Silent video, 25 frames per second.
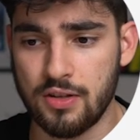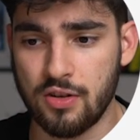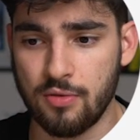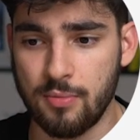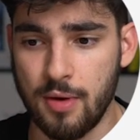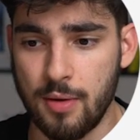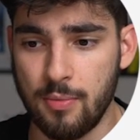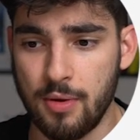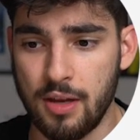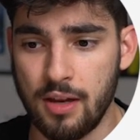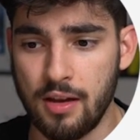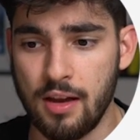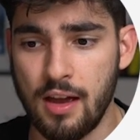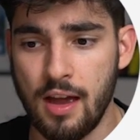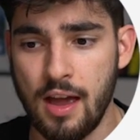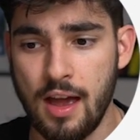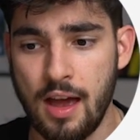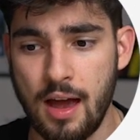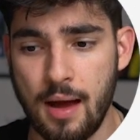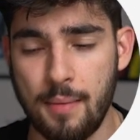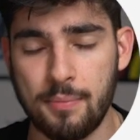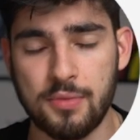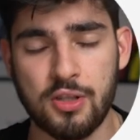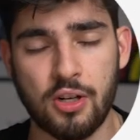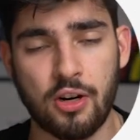So maybe
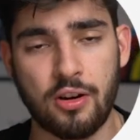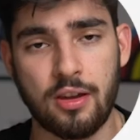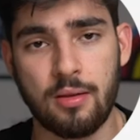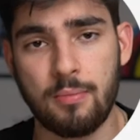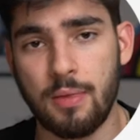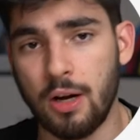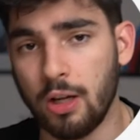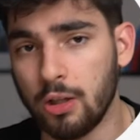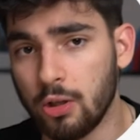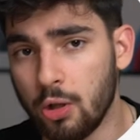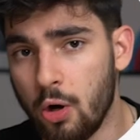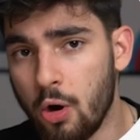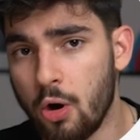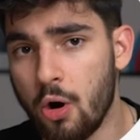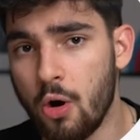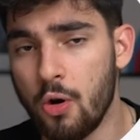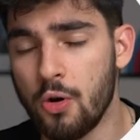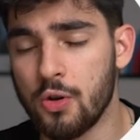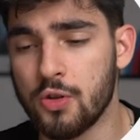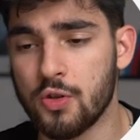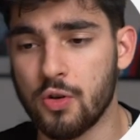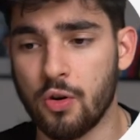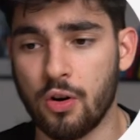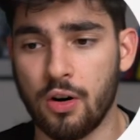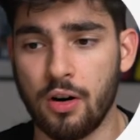I'm talking about
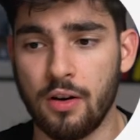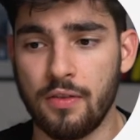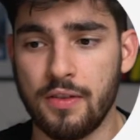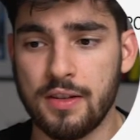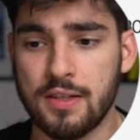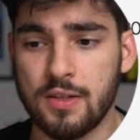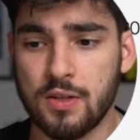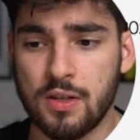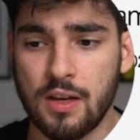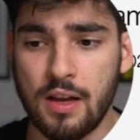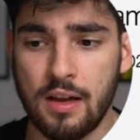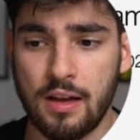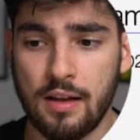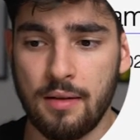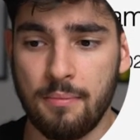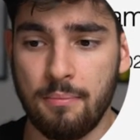logos, or this